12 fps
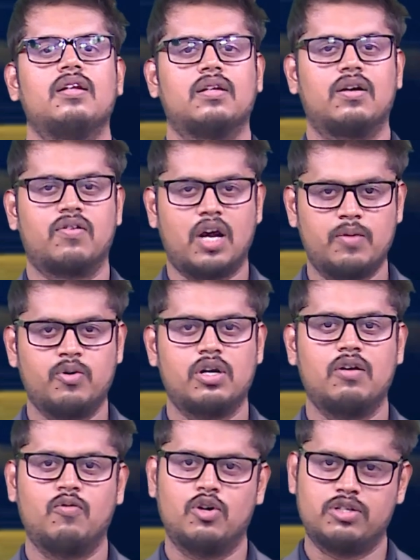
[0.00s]
the
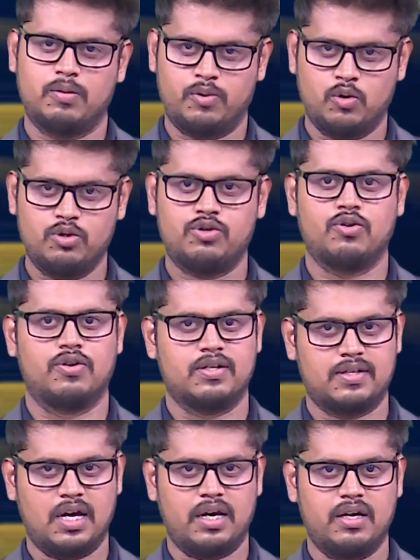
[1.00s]
tribunal was approached to
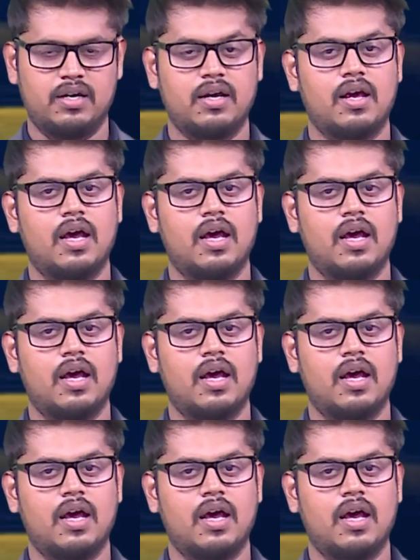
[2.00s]
decide